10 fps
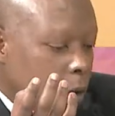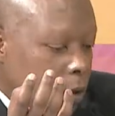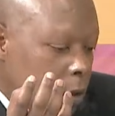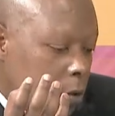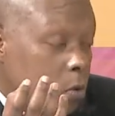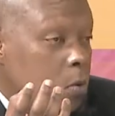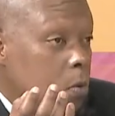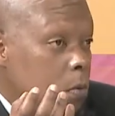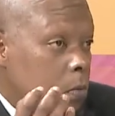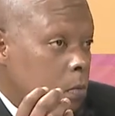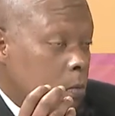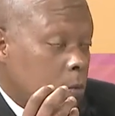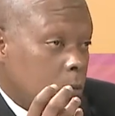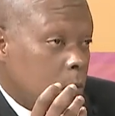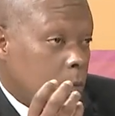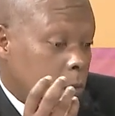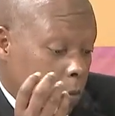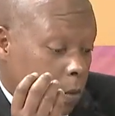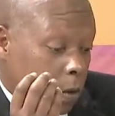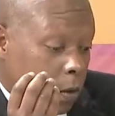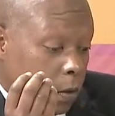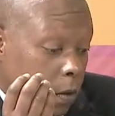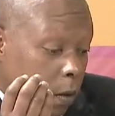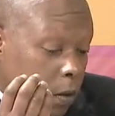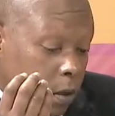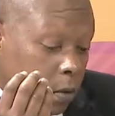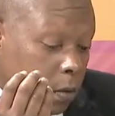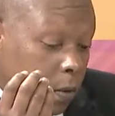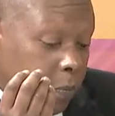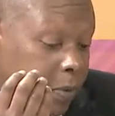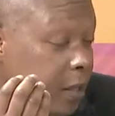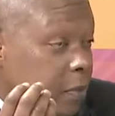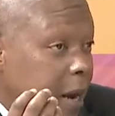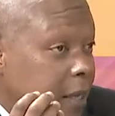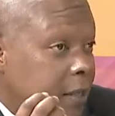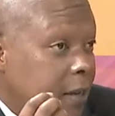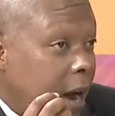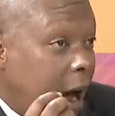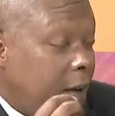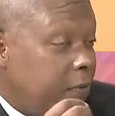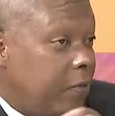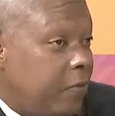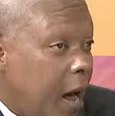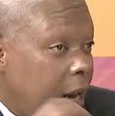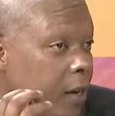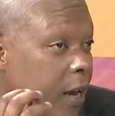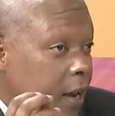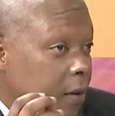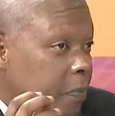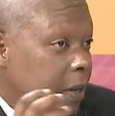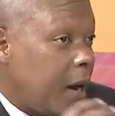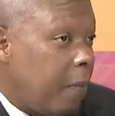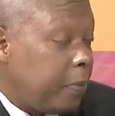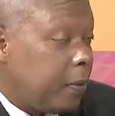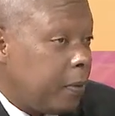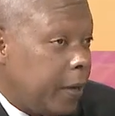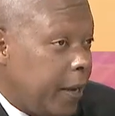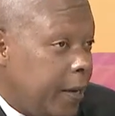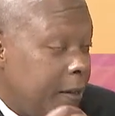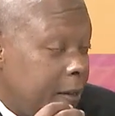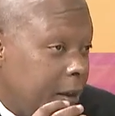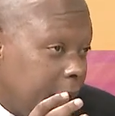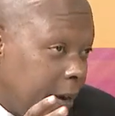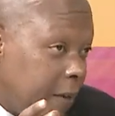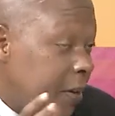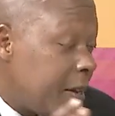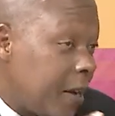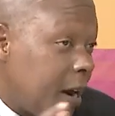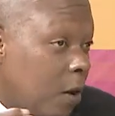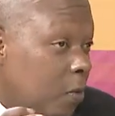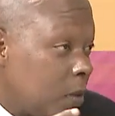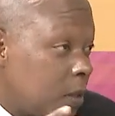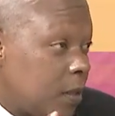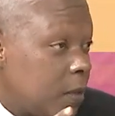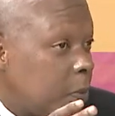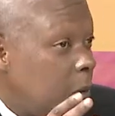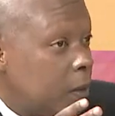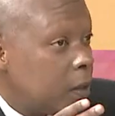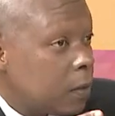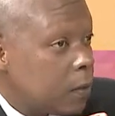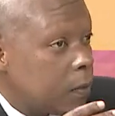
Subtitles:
wants to not compete but have fun and pick up anything and everything around the sport.